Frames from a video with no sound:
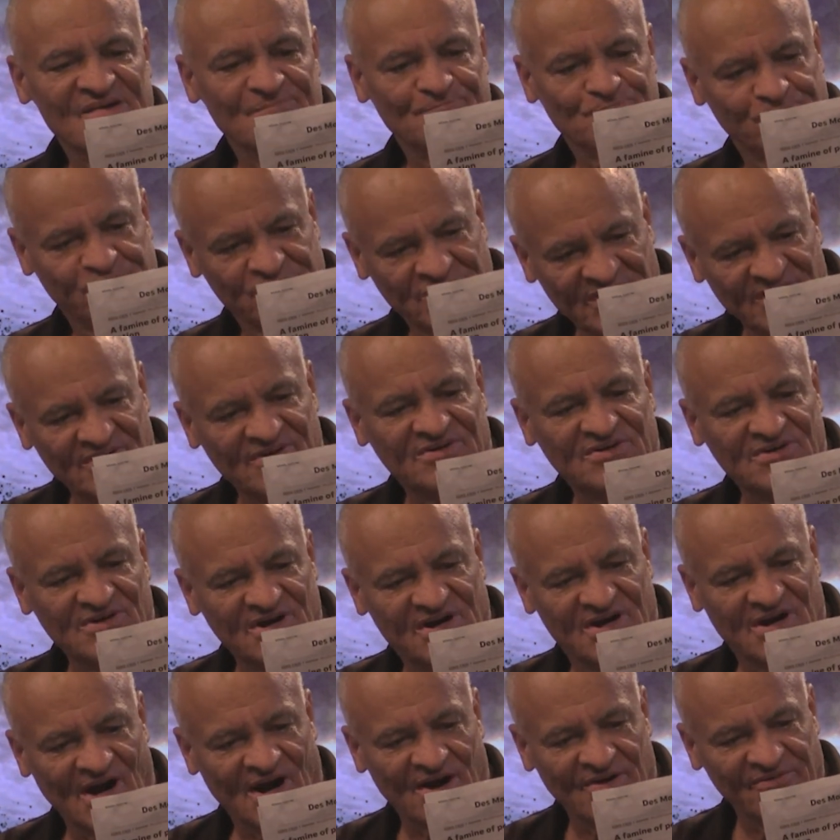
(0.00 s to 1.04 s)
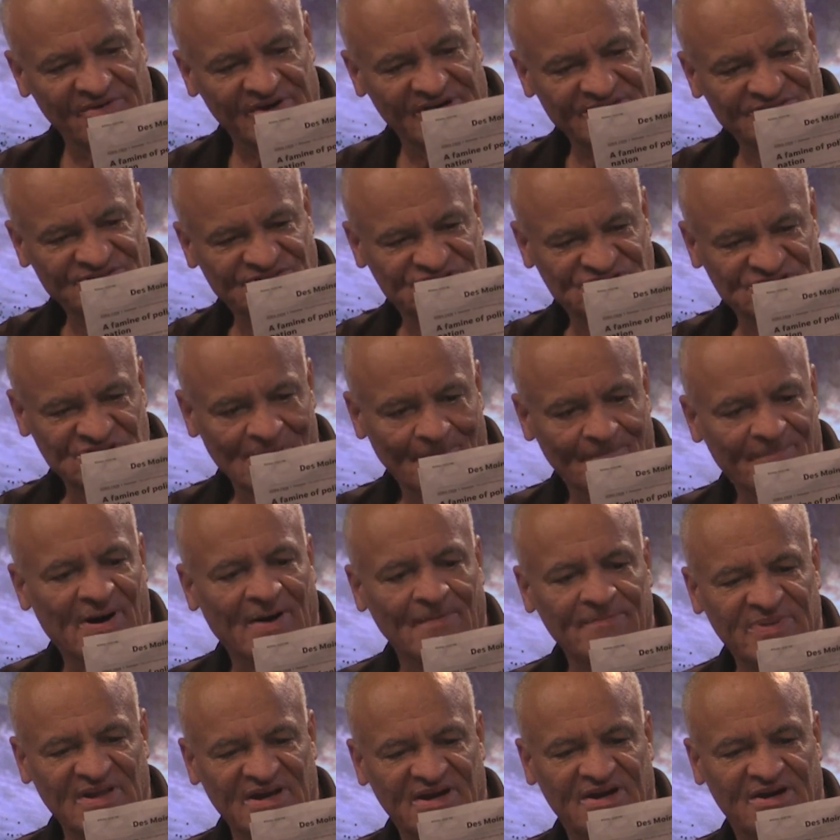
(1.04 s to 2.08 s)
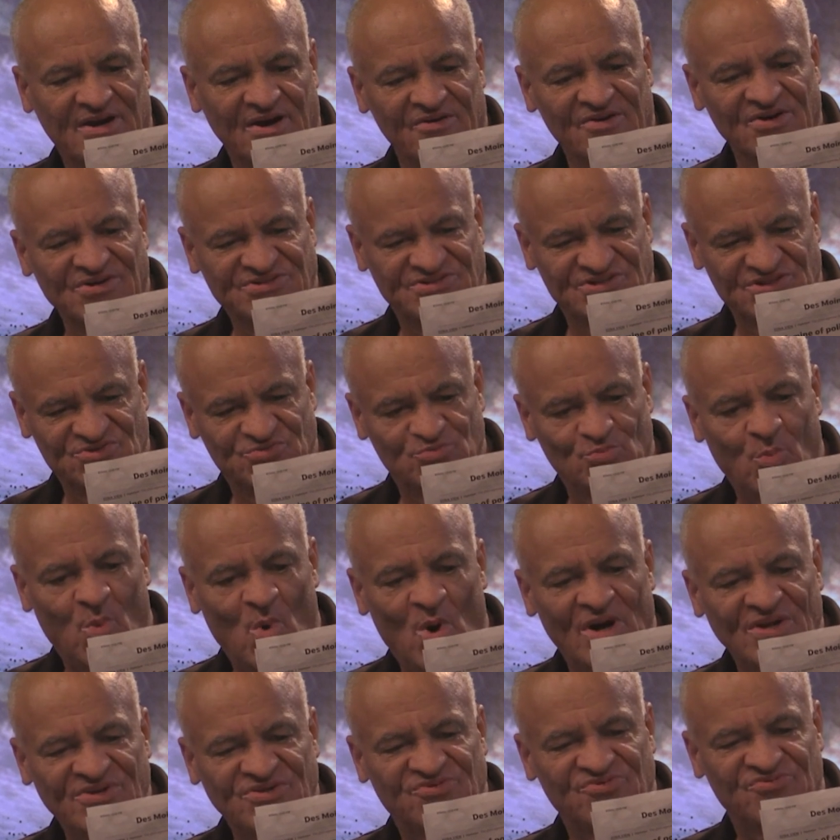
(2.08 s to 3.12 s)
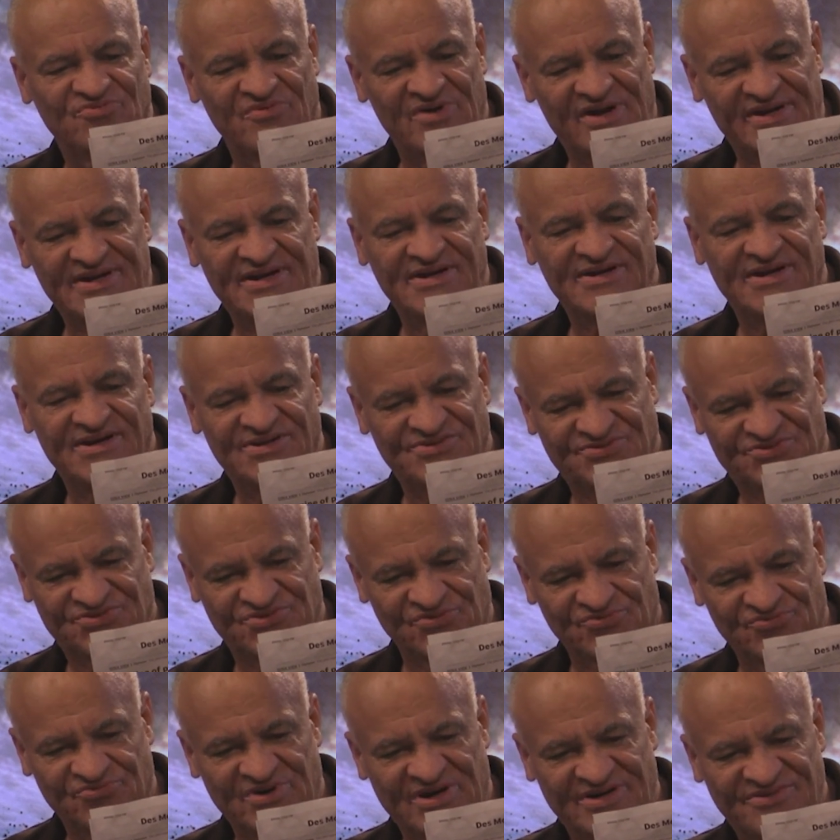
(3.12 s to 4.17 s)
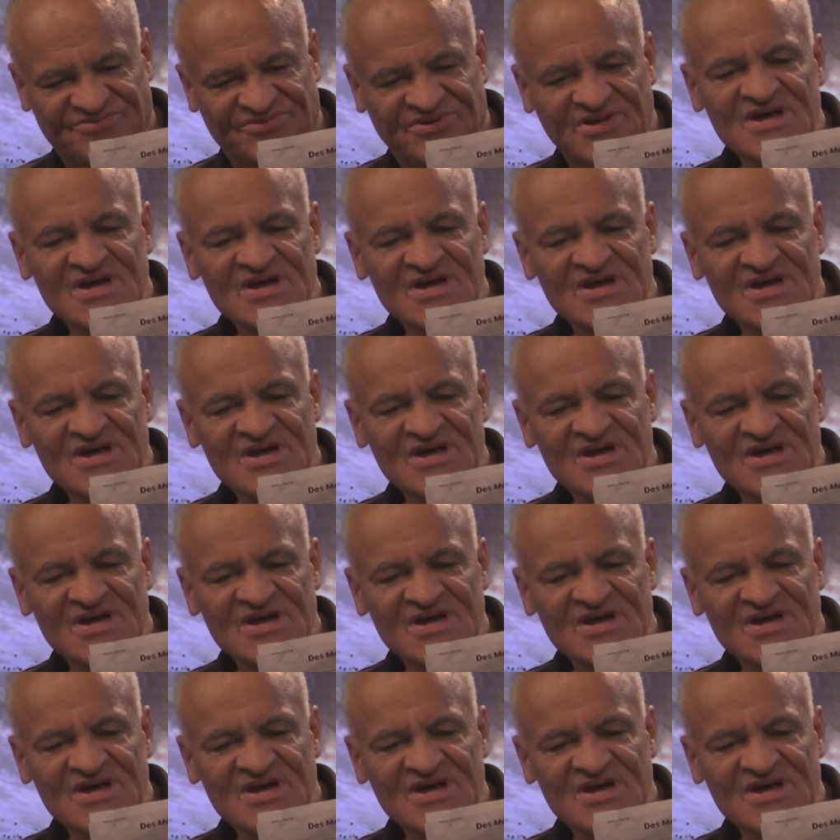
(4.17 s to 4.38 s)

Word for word: Political courage, public courage, is one's readiness to risk